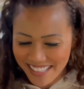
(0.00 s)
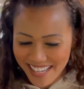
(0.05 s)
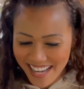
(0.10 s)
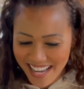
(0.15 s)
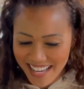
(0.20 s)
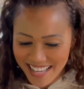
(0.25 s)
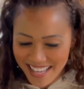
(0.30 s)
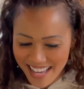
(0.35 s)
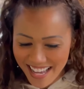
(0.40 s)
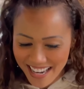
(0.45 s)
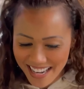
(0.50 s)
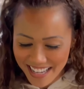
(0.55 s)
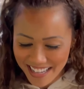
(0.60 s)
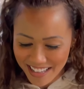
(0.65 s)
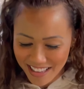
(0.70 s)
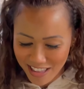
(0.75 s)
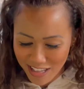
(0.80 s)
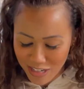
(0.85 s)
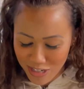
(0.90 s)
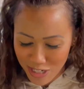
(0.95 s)
I get
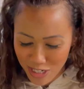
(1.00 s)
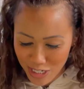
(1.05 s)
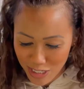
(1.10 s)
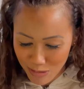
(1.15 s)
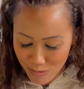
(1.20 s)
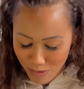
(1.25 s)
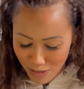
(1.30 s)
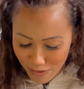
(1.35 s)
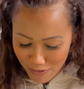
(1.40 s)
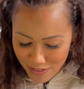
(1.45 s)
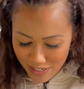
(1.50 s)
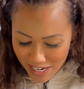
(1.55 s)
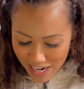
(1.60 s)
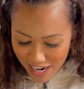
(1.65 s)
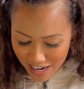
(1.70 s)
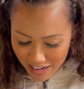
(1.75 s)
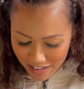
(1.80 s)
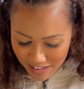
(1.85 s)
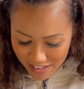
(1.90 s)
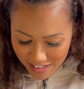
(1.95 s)
it. The cheese puff
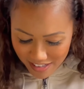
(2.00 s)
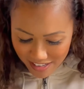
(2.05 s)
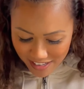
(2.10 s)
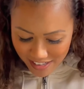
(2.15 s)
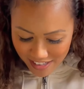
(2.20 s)
style.